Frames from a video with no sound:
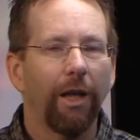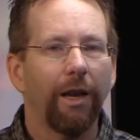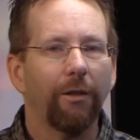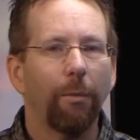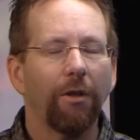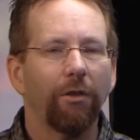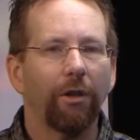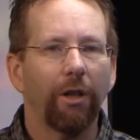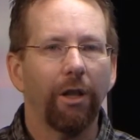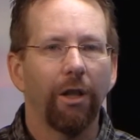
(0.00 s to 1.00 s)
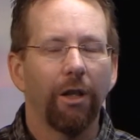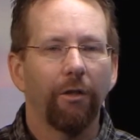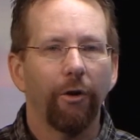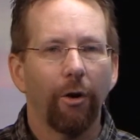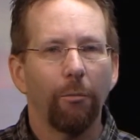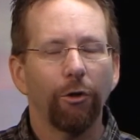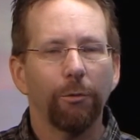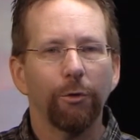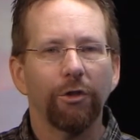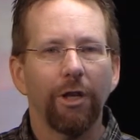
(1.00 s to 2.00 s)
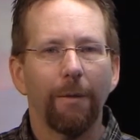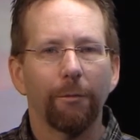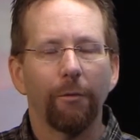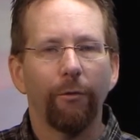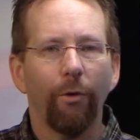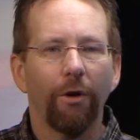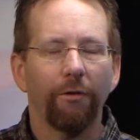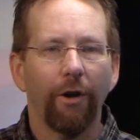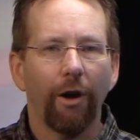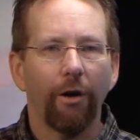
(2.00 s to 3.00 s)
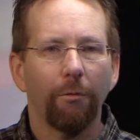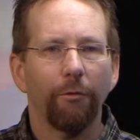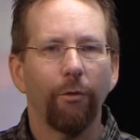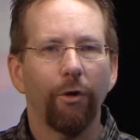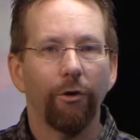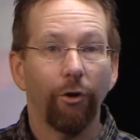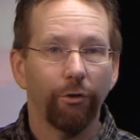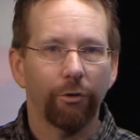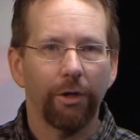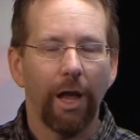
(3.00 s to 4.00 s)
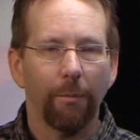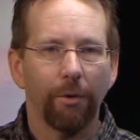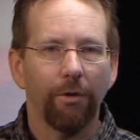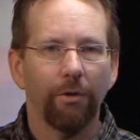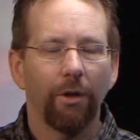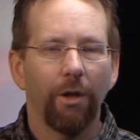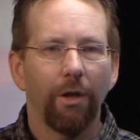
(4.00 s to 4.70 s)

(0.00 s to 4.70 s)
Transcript: And it's basically there are multiple steps before an affair, before adultery happens.